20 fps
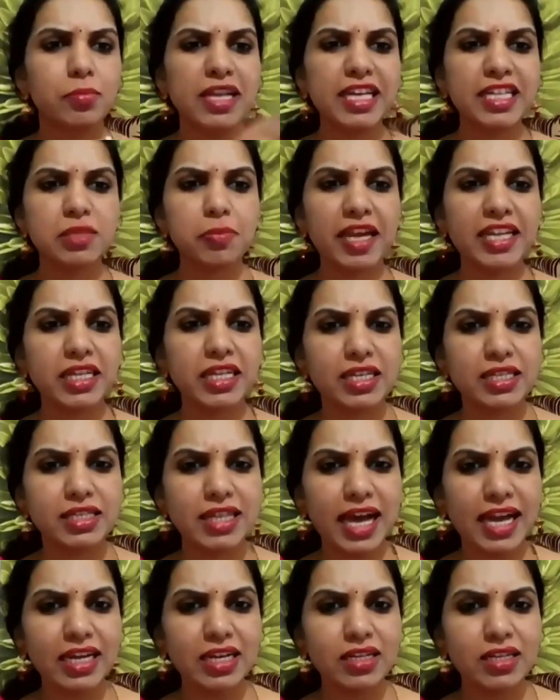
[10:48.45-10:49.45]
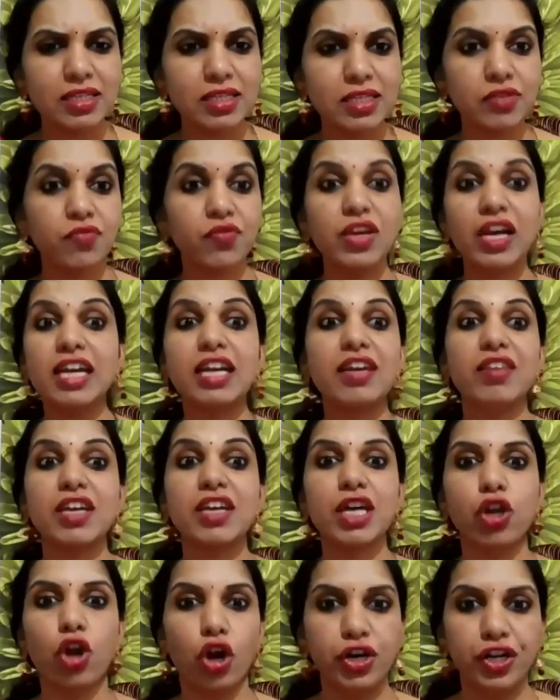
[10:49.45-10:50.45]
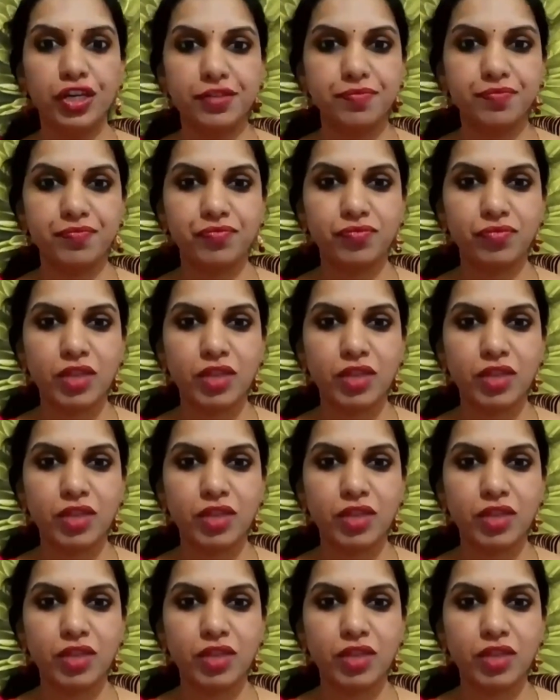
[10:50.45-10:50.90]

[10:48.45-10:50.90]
Please maintain silence. We are giving an order.